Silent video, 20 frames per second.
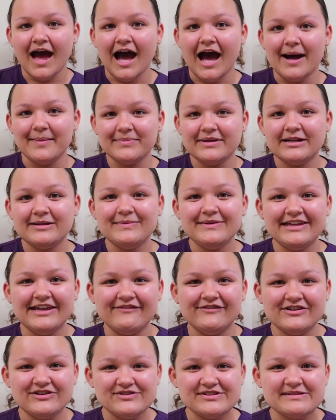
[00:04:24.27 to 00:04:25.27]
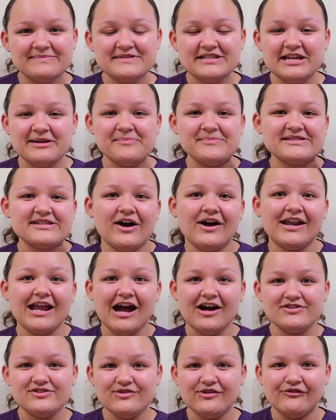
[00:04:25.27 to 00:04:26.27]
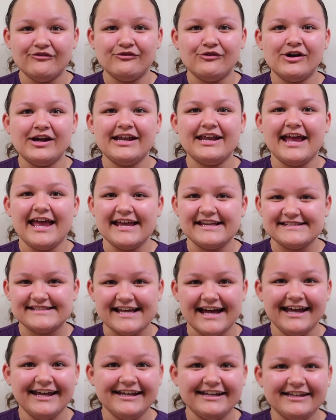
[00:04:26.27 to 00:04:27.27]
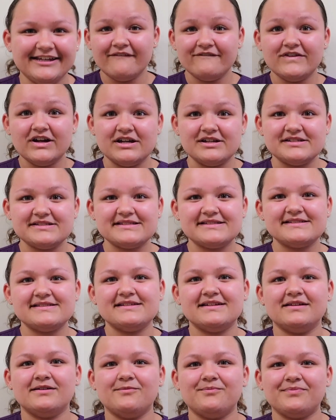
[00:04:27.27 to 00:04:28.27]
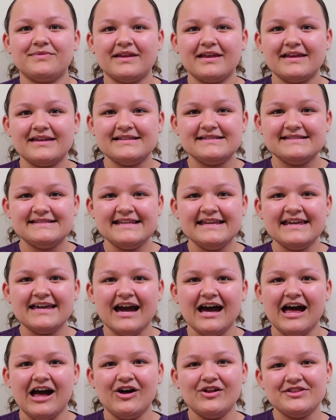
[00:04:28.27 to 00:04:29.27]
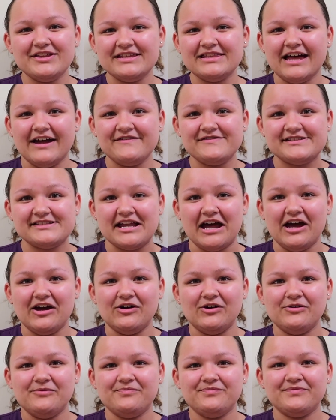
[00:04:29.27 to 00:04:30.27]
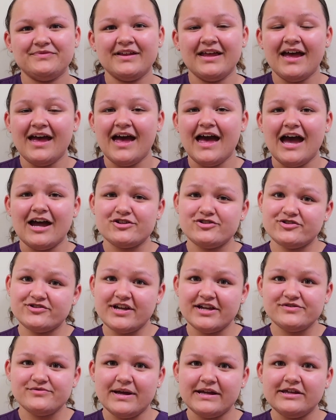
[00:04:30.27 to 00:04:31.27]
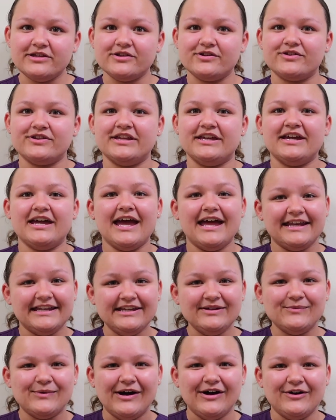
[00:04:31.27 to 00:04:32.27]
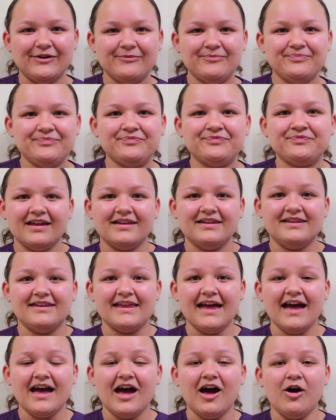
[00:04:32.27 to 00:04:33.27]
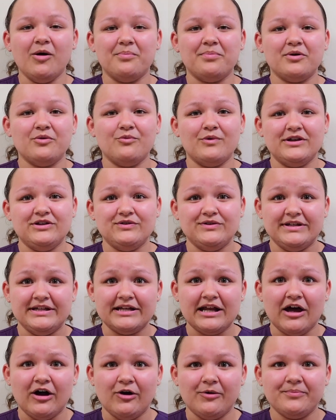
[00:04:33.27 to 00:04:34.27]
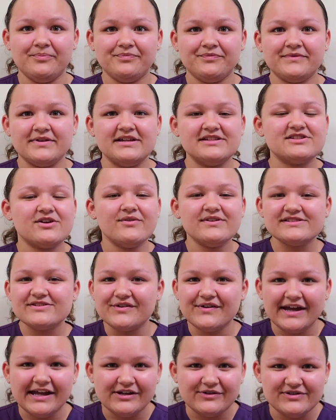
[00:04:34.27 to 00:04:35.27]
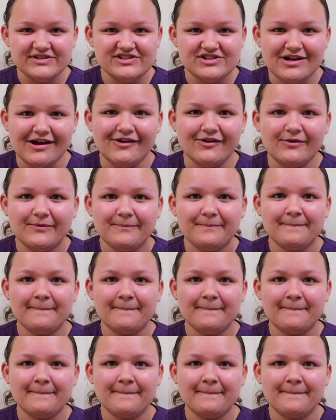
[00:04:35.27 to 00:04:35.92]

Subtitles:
I'm going to be giving you some tips on how to avoid anxiety. First, seek a healthy lifestyle. Exercise regularly and eat well. Get help when you need help. It's always okay to reach out.